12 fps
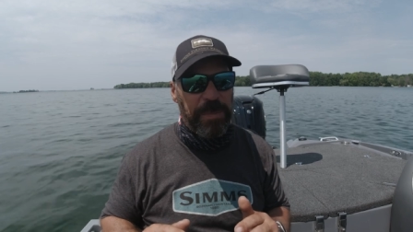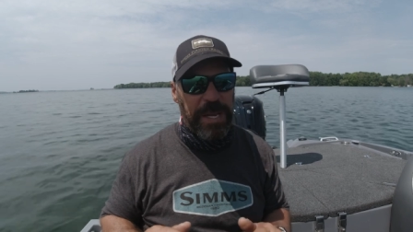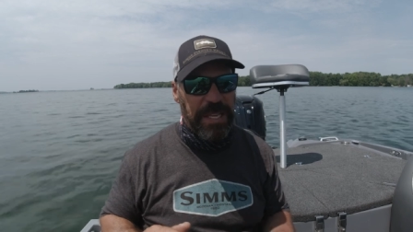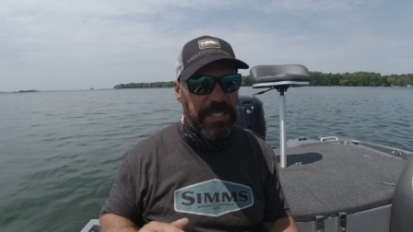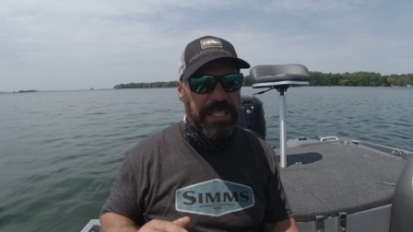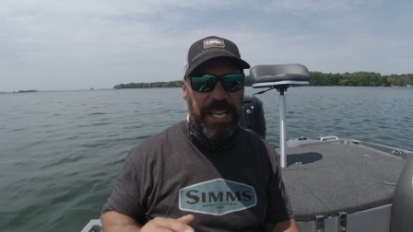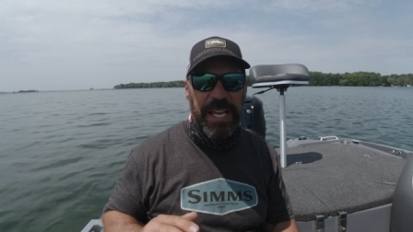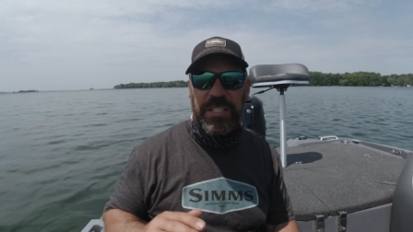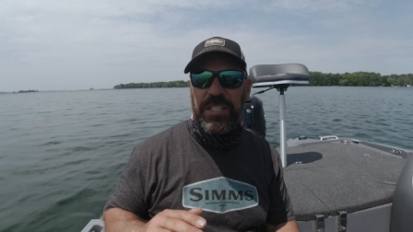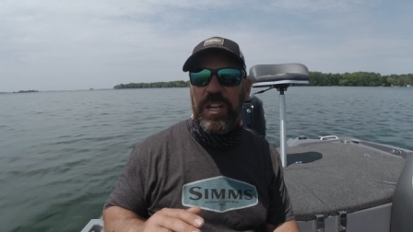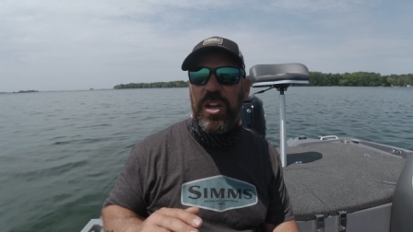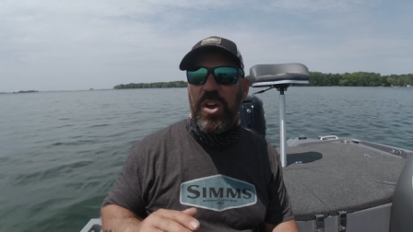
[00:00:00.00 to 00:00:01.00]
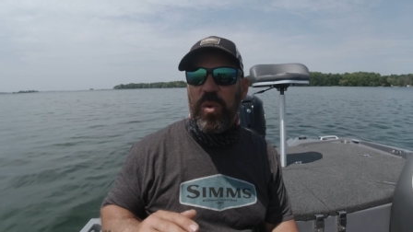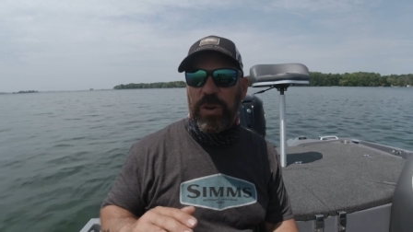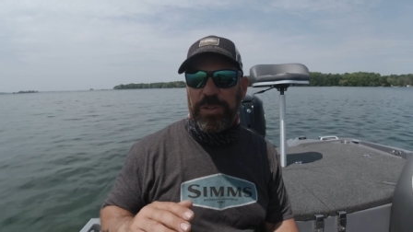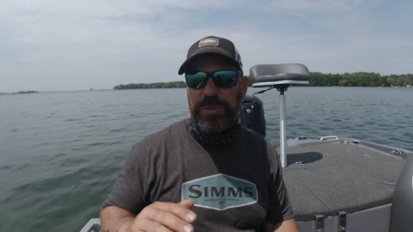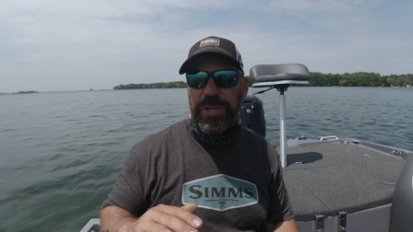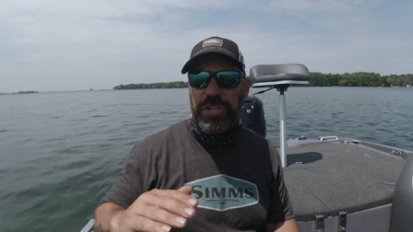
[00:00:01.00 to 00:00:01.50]
Puma STS,
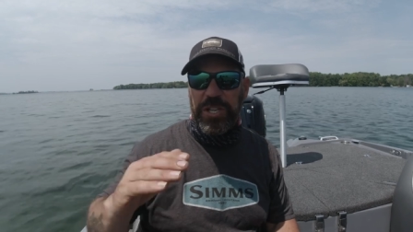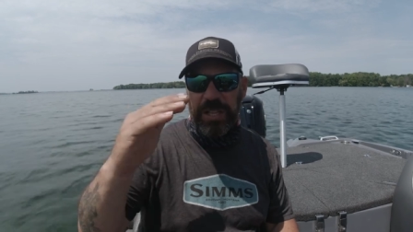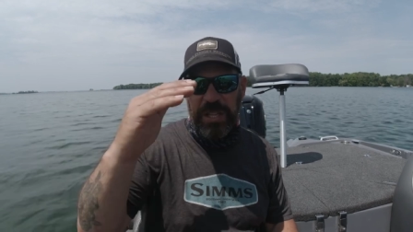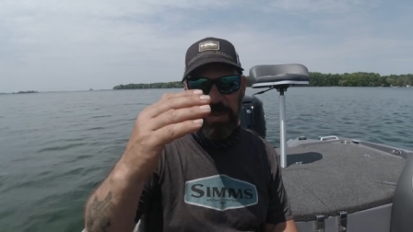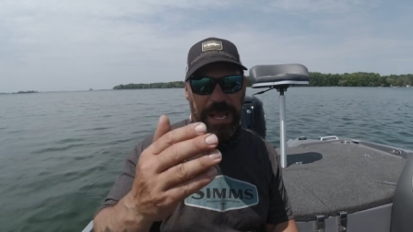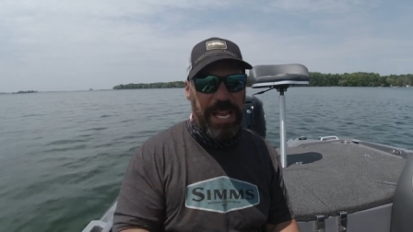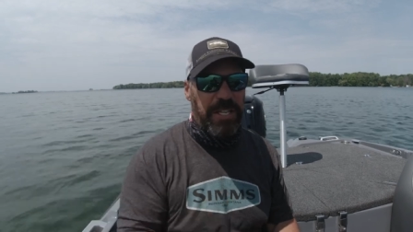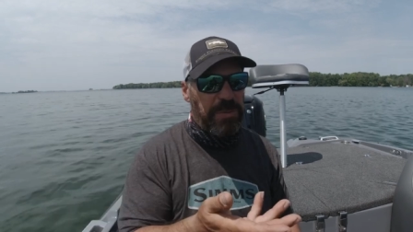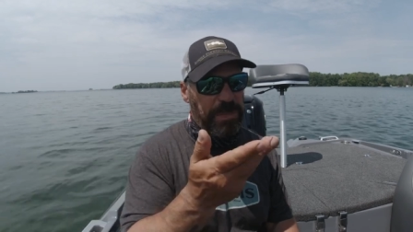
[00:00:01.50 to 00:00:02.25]
where traditionally we had a